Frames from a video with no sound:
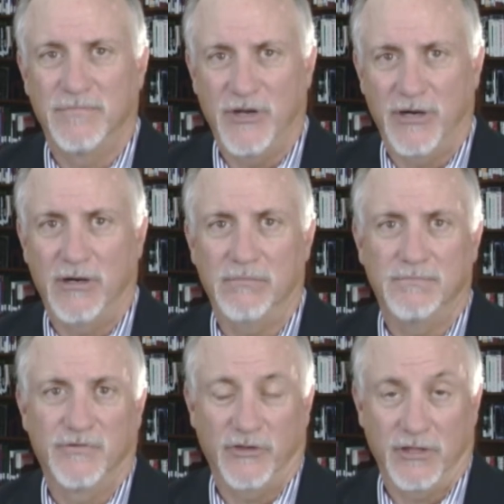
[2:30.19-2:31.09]
their
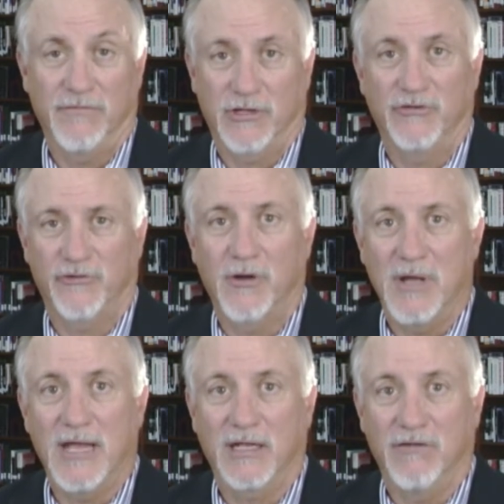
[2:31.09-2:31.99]
significant
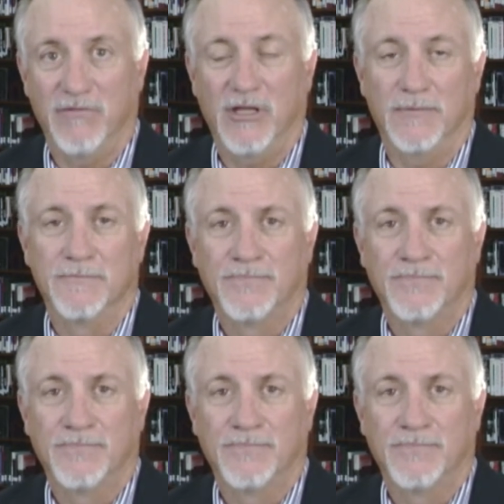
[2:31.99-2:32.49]
traumatic event.